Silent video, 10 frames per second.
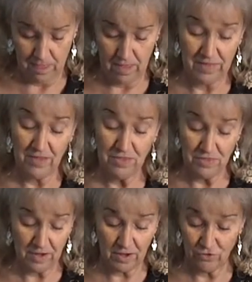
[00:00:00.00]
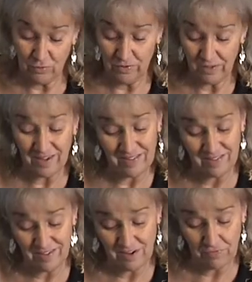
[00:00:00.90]
And the other thing I do is I get
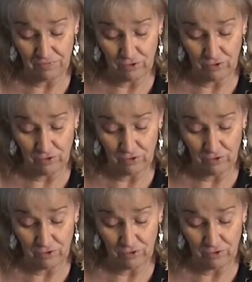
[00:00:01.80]
this stuff